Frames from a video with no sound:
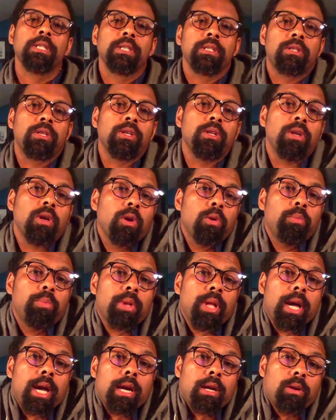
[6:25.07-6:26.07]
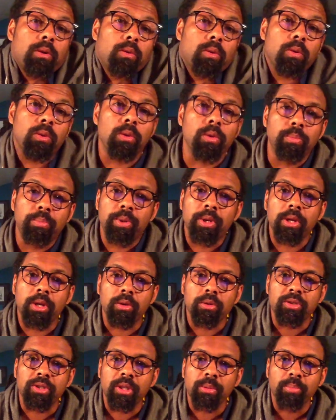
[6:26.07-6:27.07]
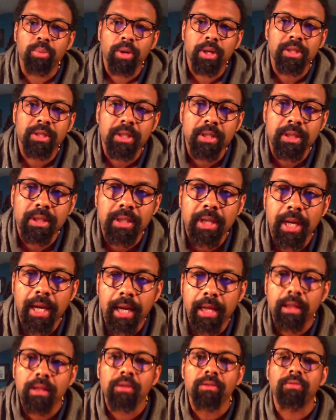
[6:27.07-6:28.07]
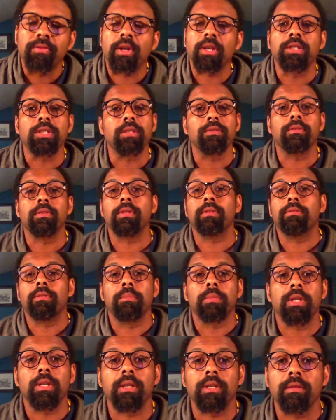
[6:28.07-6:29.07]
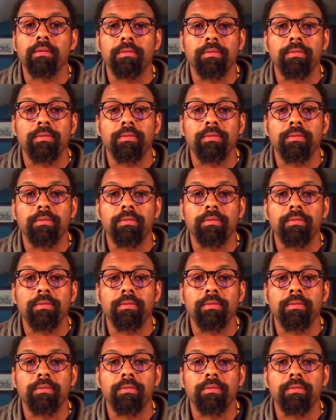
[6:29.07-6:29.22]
to no Black or POC presence at the Festival of American